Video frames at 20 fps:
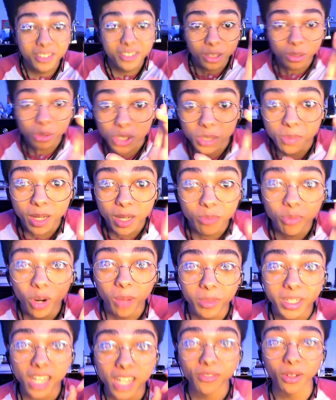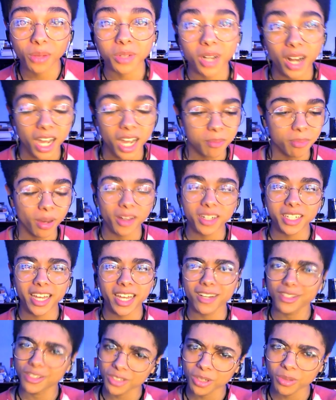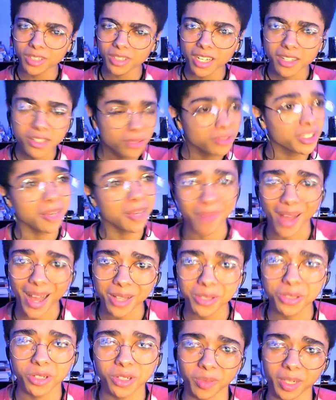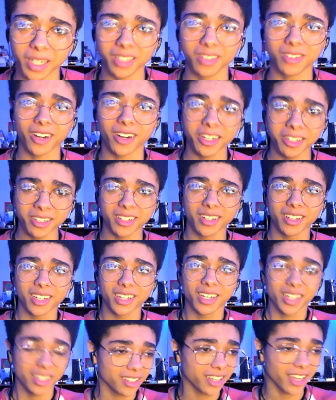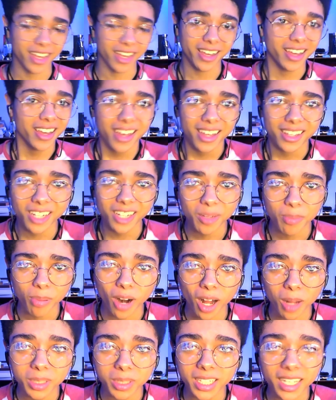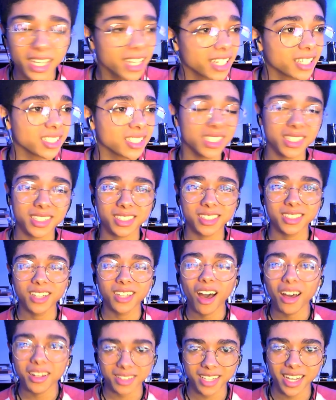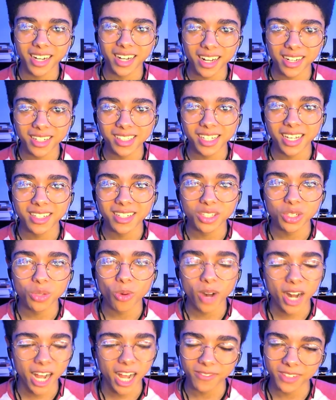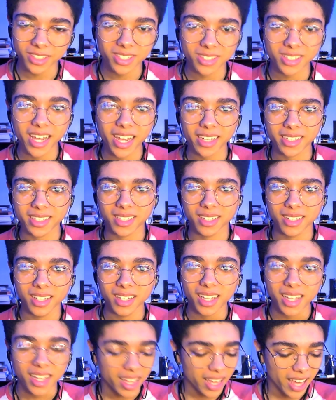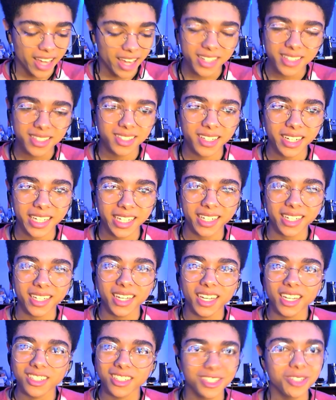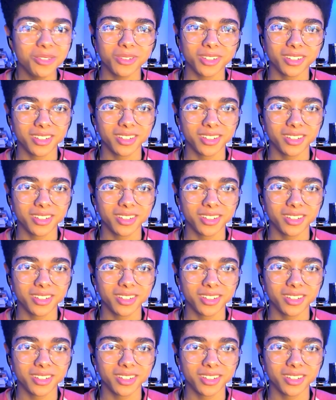those men probably have other high body counts. You know what they do? They masturbate, right? They're probably not 10 out of 10s who are having sex. And it's like, dude,